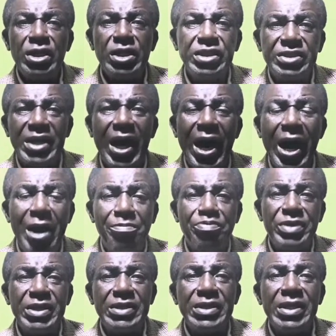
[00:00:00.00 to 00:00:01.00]
is now
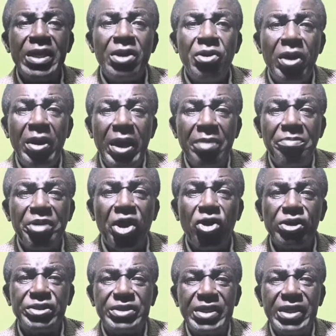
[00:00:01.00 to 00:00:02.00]
happening
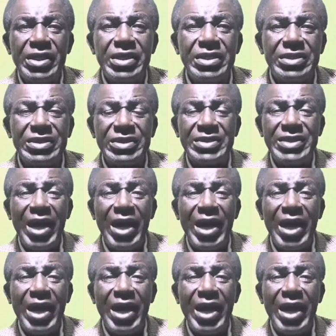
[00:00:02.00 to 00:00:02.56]
because it is